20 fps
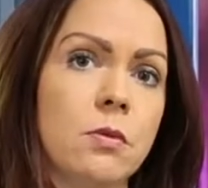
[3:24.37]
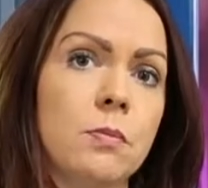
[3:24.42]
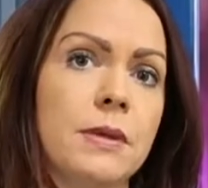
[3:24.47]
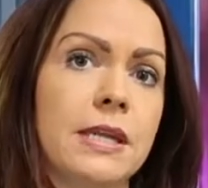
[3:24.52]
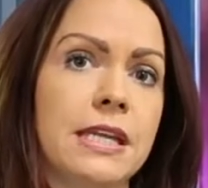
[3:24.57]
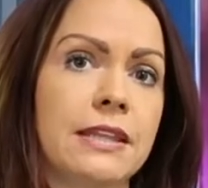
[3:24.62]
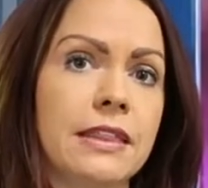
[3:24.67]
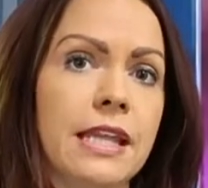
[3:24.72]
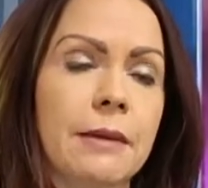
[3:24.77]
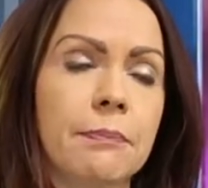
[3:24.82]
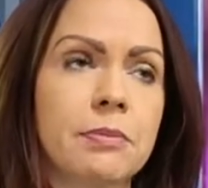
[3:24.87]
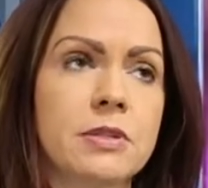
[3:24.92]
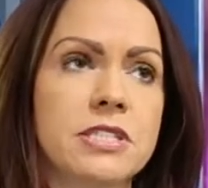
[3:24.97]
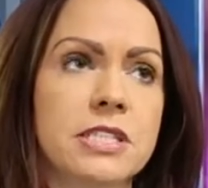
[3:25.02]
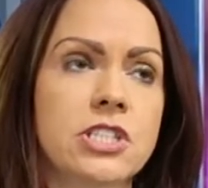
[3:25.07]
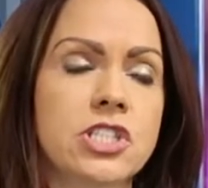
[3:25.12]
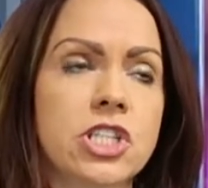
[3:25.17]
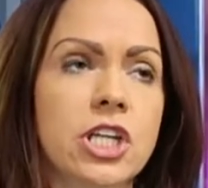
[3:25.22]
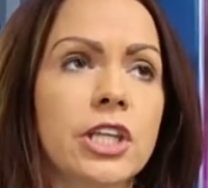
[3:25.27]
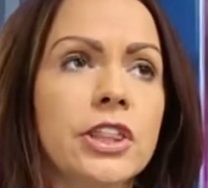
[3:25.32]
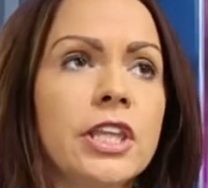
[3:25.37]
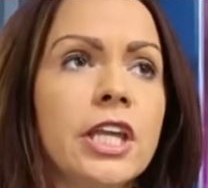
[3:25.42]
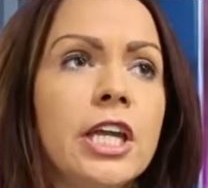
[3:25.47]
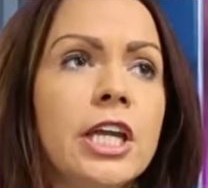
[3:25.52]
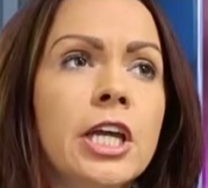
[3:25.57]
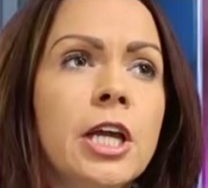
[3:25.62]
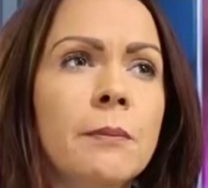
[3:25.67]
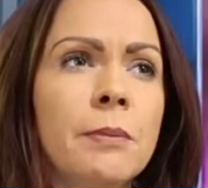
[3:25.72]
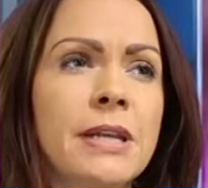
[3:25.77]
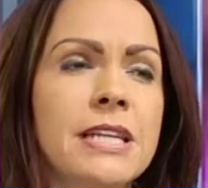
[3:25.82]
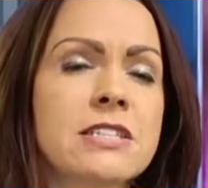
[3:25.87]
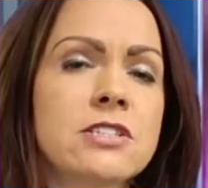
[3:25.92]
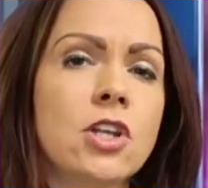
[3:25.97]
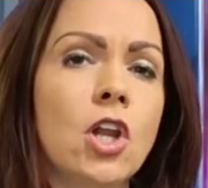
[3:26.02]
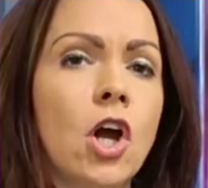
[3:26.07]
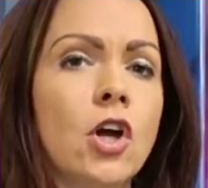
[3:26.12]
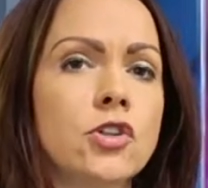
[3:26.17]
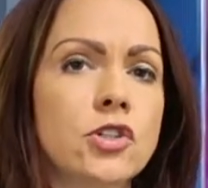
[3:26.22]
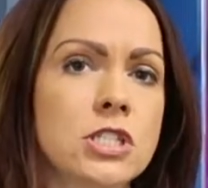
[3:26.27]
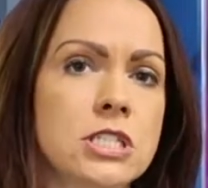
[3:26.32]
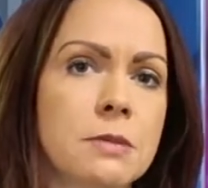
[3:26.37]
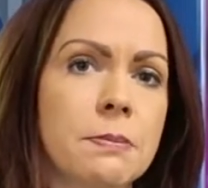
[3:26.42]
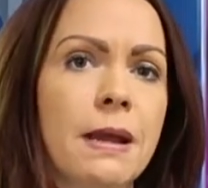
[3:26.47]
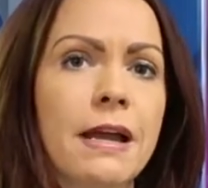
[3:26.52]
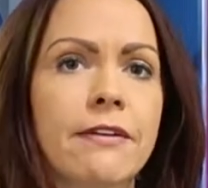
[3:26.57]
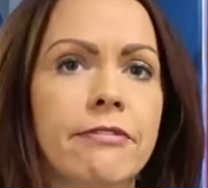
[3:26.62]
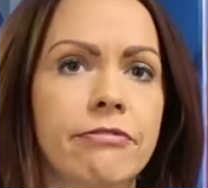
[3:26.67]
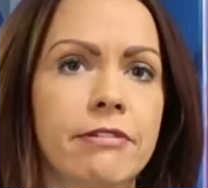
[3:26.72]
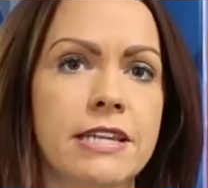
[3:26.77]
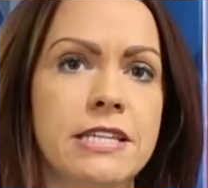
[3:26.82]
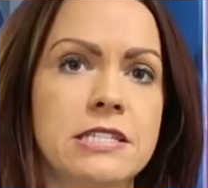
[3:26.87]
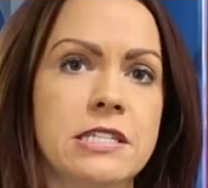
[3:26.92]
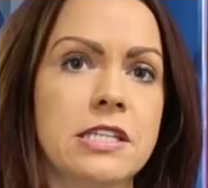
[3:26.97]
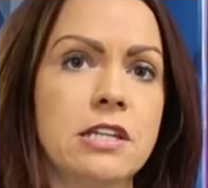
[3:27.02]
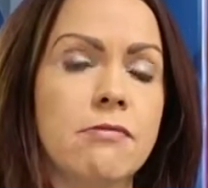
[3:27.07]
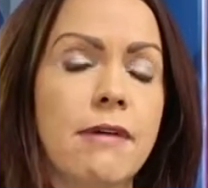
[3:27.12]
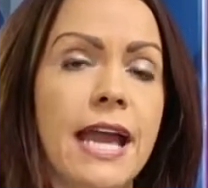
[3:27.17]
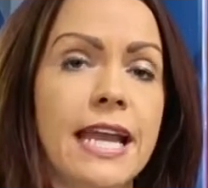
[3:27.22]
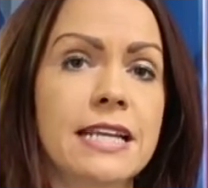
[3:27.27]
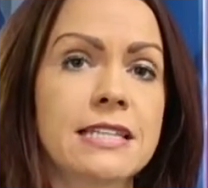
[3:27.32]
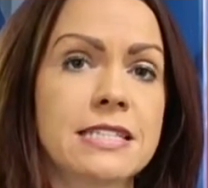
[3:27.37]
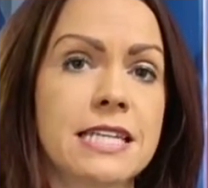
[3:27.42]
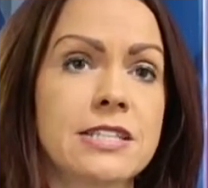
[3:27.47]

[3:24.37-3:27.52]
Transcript: will be in that position, but it's not just about freezing your eggs,